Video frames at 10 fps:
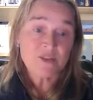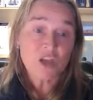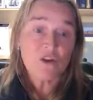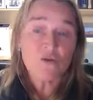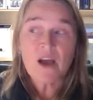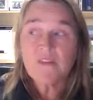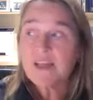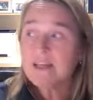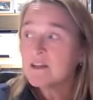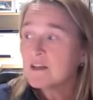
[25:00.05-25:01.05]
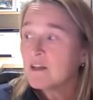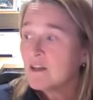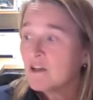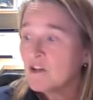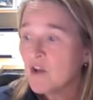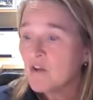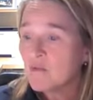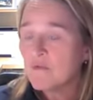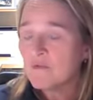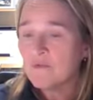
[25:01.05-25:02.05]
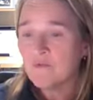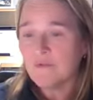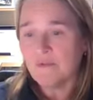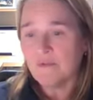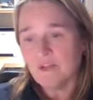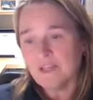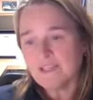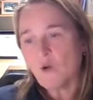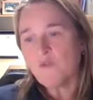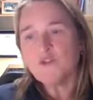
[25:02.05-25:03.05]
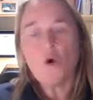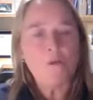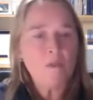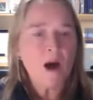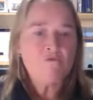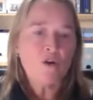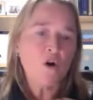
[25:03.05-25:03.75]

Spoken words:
So I think, it's often not my